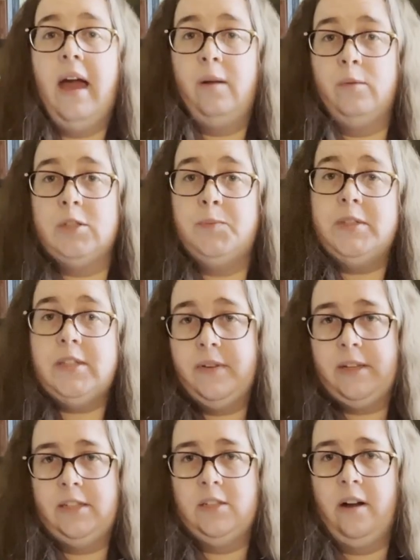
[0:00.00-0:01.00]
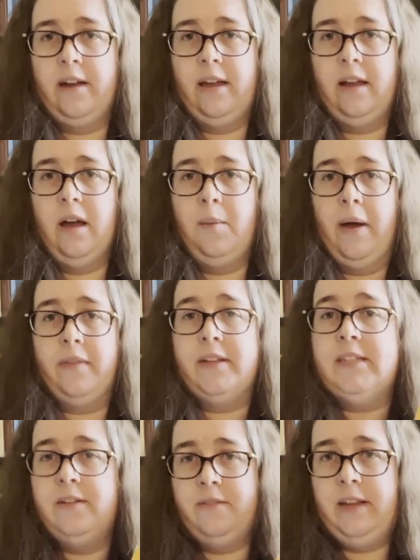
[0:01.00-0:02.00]
And we're specifically talking about the
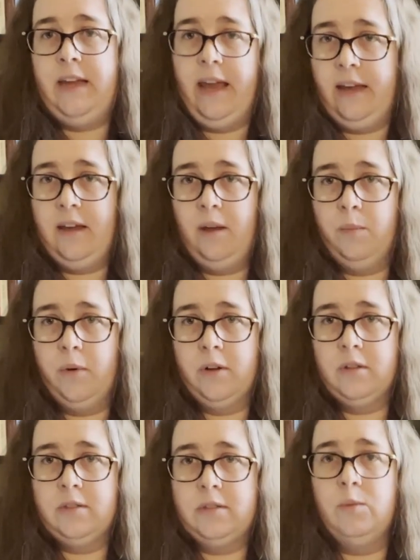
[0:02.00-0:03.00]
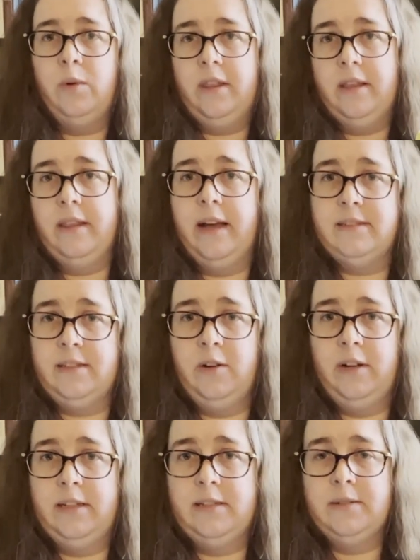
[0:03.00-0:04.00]
Tiffany Aching books within that
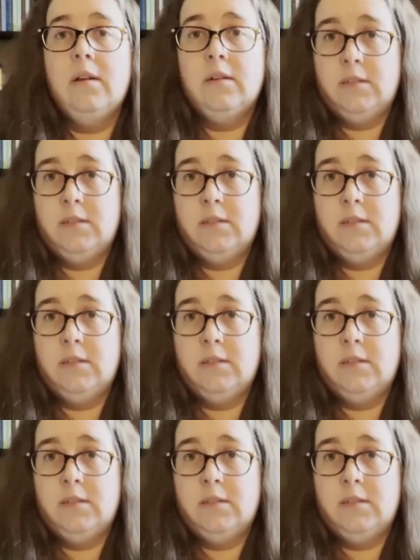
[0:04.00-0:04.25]
series.